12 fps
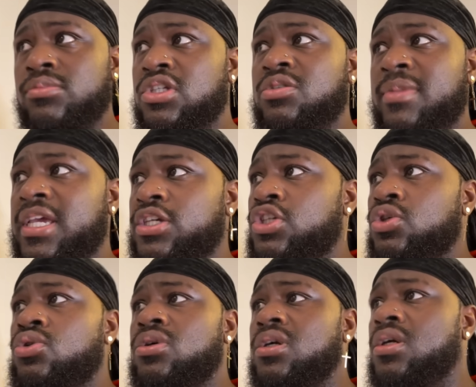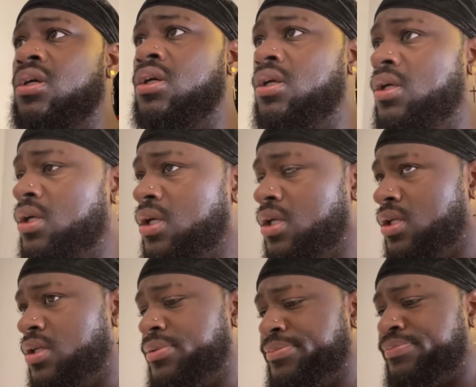just making sure.
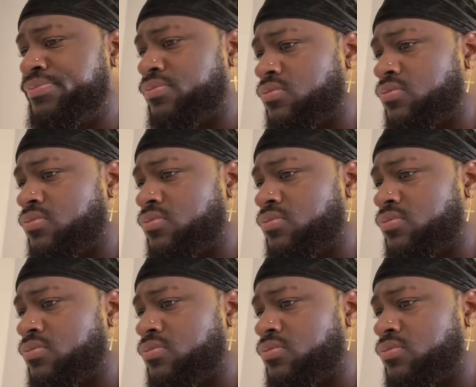Um.